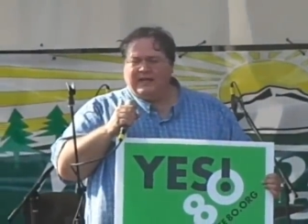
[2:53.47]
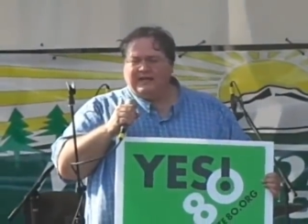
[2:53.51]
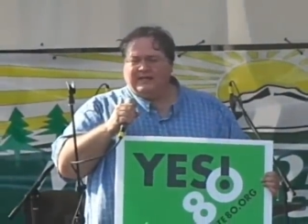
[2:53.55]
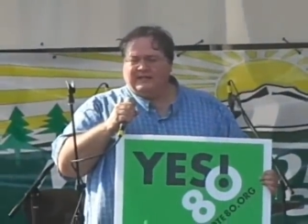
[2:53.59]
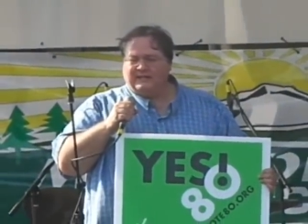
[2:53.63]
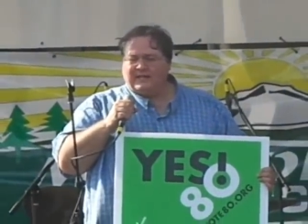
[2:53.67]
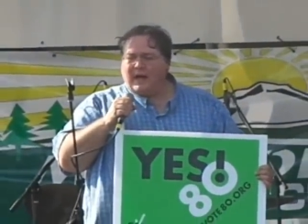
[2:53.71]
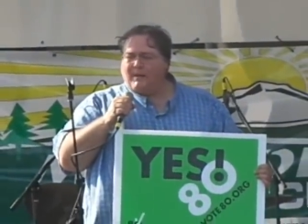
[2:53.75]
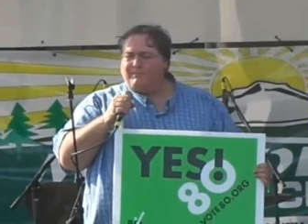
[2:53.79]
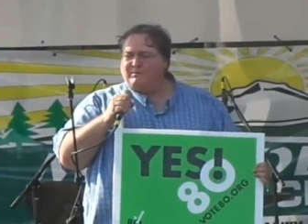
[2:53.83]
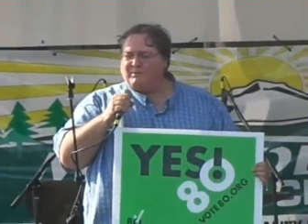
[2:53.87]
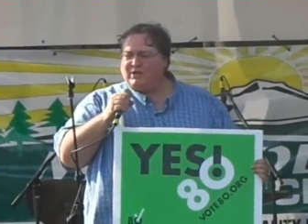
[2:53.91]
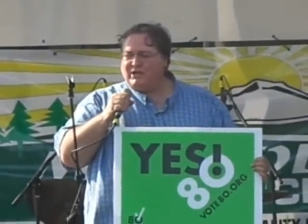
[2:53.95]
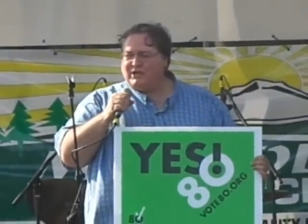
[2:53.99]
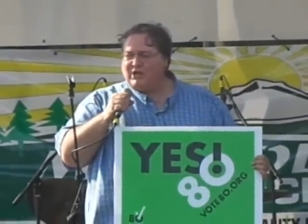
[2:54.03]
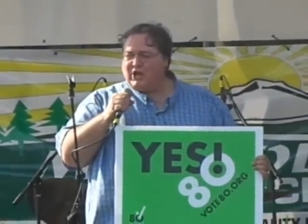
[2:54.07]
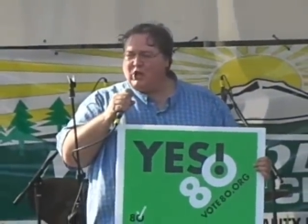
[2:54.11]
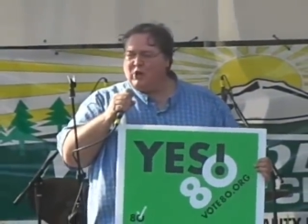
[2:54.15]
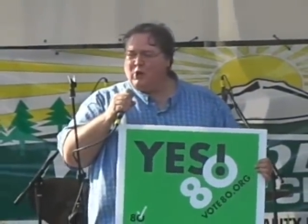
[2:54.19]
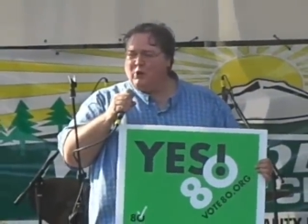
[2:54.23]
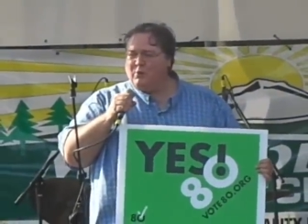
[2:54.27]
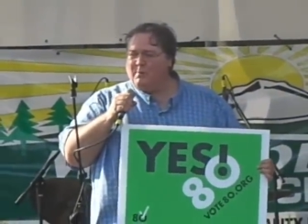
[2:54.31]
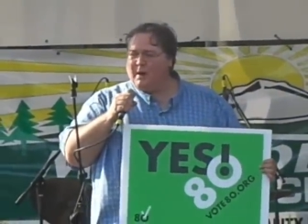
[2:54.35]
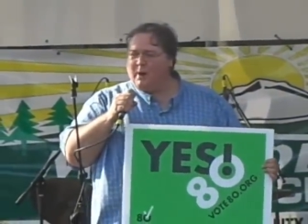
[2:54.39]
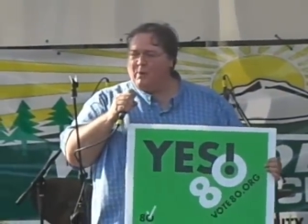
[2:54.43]
It's up to
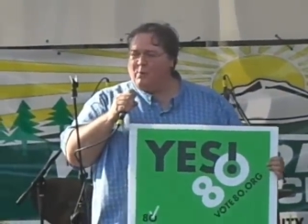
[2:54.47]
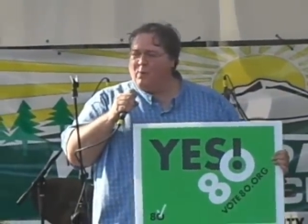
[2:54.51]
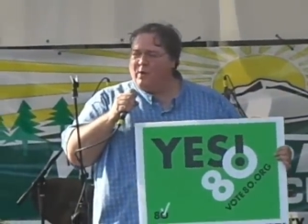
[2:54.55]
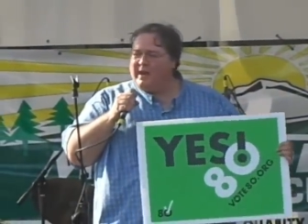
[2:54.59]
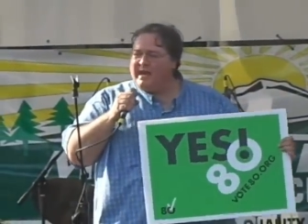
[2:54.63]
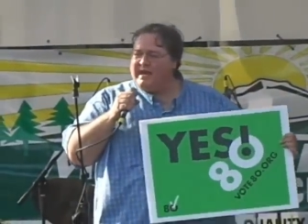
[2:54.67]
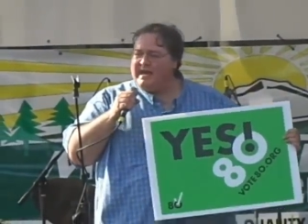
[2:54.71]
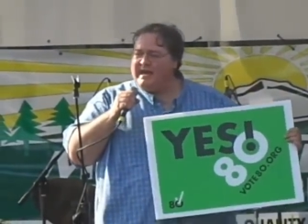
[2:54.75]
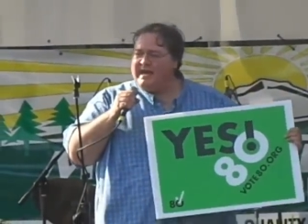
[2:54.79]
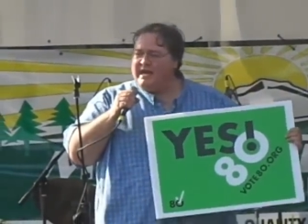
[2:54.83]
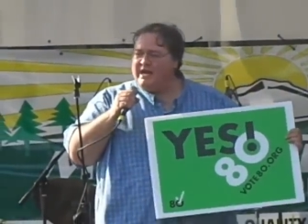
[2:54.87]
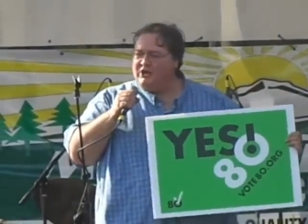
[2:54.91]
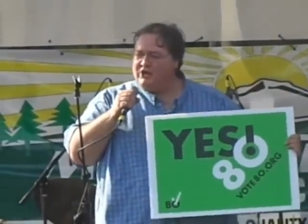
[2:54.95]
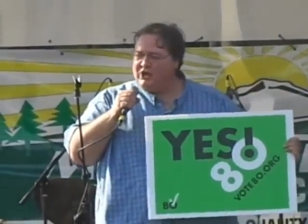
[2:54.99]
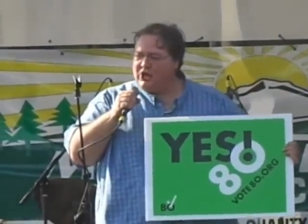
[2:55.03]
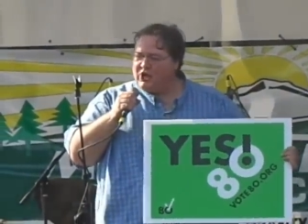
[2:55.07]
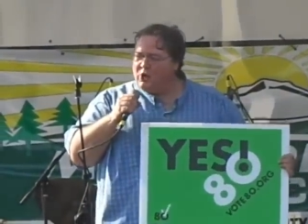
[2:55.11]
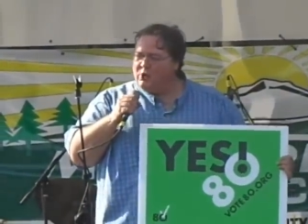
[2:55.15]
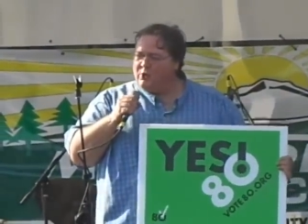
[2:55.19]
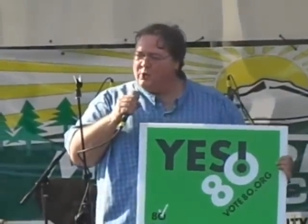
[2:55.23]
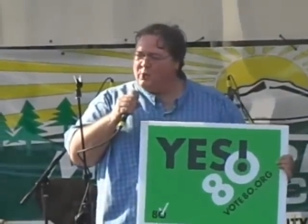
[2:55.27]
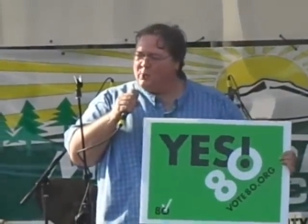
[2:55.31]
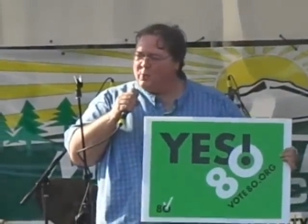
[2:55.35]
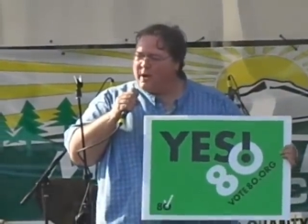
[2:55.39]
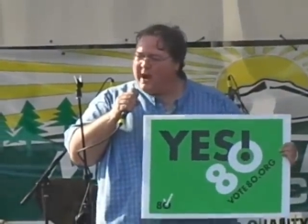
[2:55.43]
you, but we need
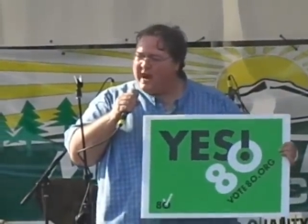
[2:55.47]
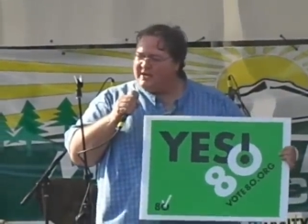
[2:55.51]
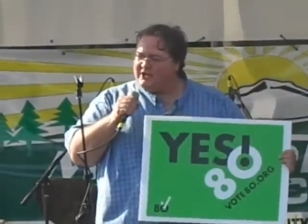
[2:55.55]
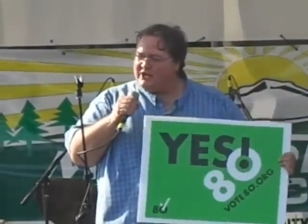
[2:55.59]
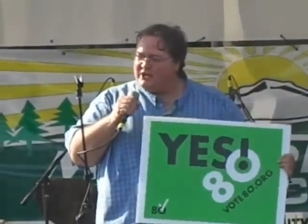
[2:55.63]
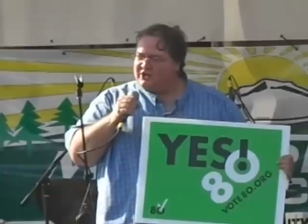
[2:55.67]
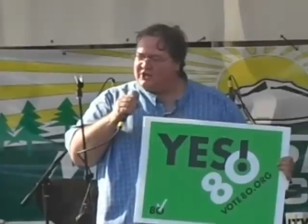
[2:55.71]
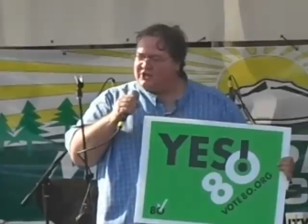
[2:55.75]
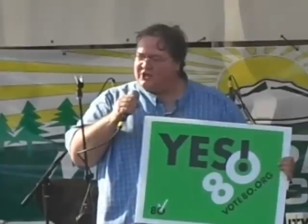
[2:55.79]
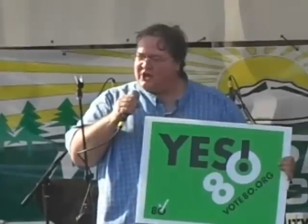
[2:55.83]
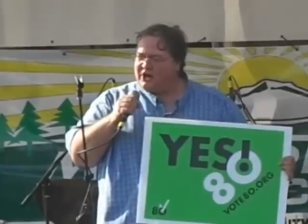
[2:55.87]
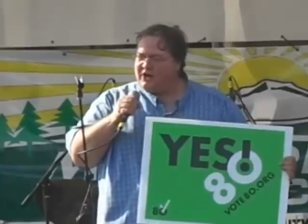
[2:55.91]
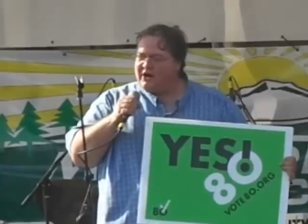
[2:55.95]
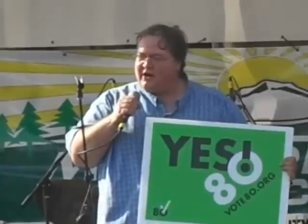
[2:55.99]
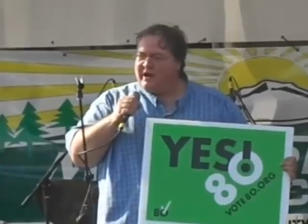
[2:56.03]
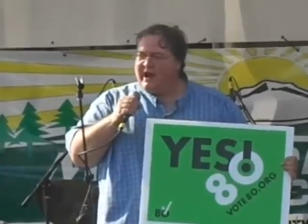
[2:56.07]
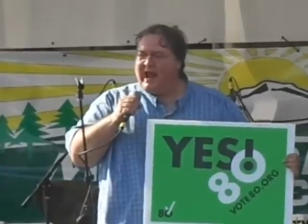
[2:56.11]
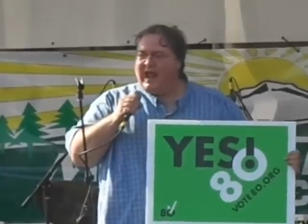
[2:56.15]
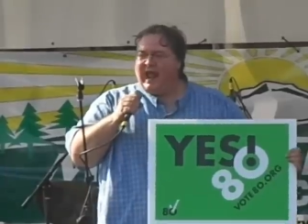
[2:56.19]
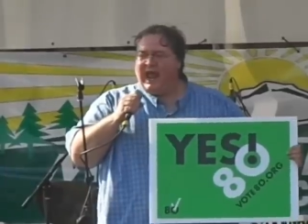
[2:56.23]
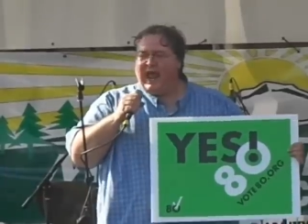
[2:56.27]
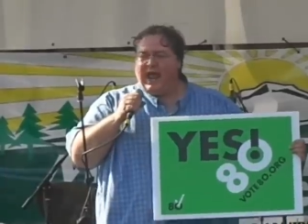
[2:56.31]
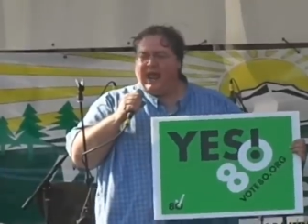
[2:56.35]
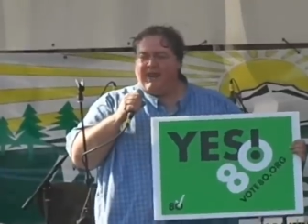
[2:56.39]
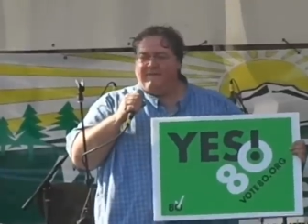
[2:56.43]
you to register
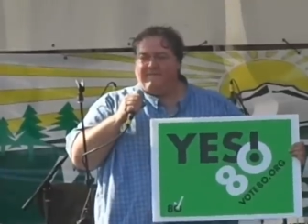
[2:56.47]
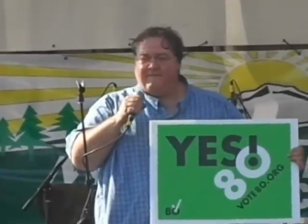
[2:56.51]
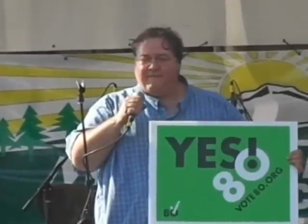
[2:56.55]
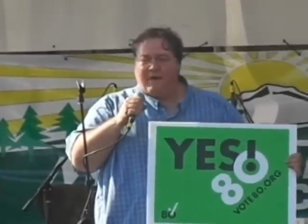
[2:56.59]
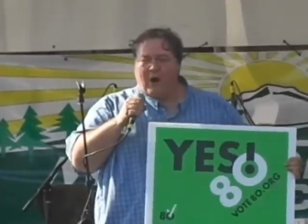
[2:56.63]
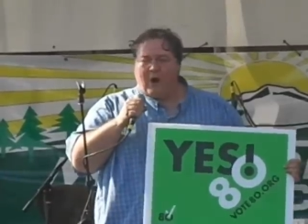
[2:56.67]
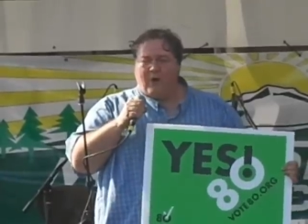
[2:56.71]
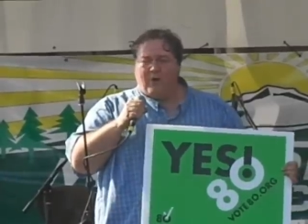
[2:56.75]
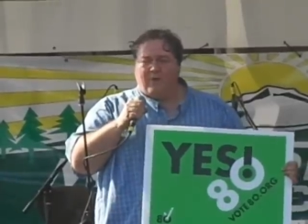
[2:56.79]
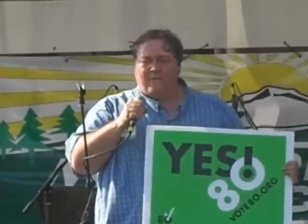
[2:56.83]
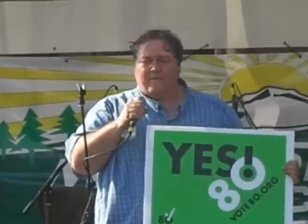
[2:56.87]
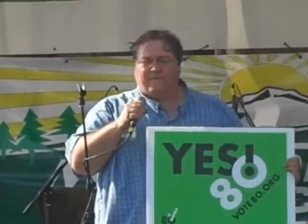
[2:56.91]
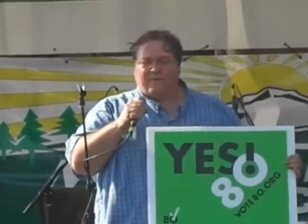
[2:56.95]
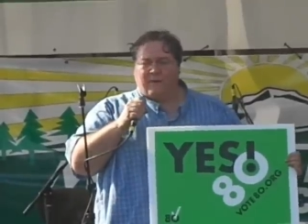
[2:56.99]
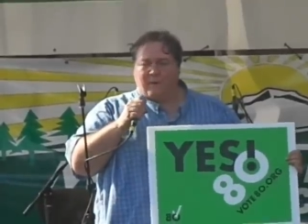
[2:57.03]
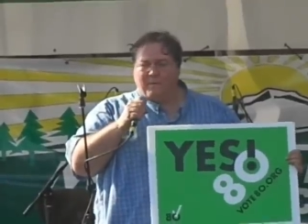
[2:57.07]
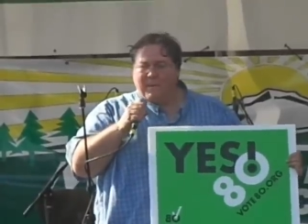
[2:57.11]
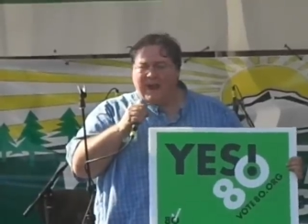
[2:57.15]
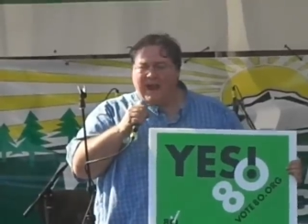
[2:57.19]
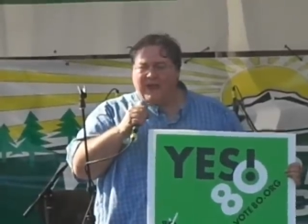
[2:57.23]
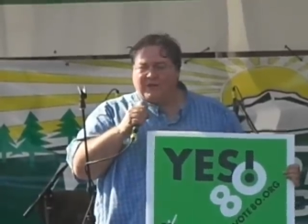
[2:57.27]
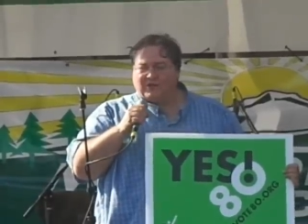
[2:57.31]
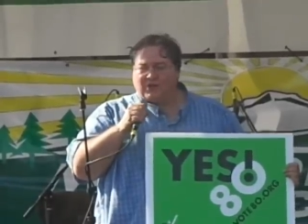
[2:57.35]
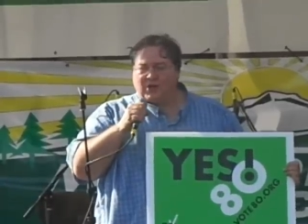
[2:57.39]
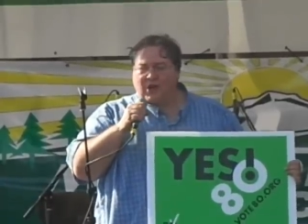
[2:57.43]
and vote for
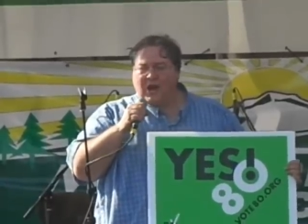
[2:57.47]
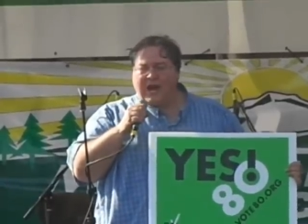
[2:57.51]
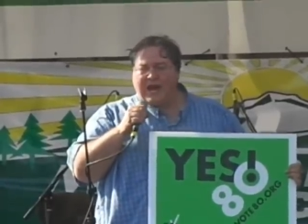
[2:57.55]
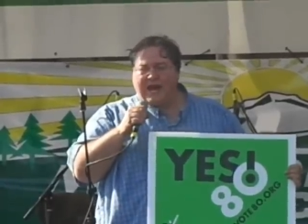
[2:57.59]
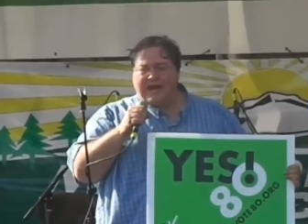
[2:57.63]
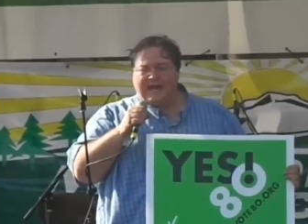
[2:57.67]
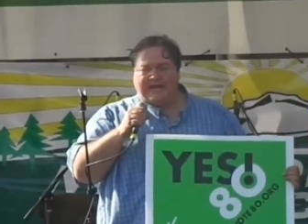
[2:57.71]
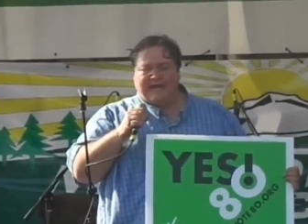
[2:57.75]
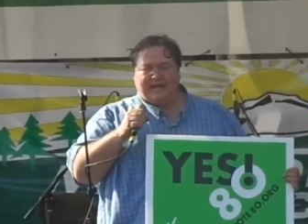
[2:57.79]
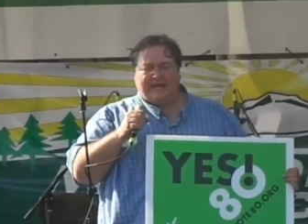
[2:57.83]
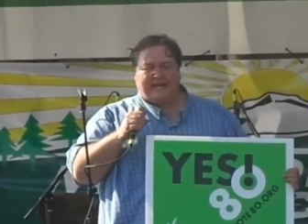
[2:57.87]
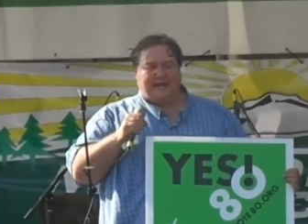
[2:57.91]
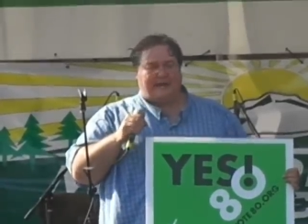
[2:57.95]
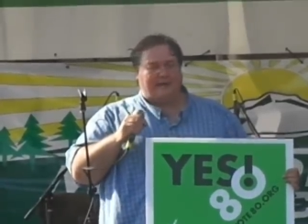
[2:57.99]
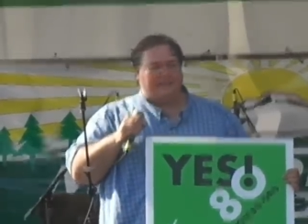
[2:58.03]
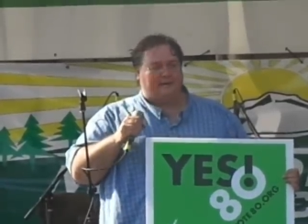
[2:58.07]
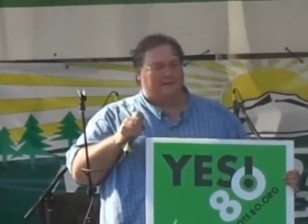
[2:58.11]
Measure 80.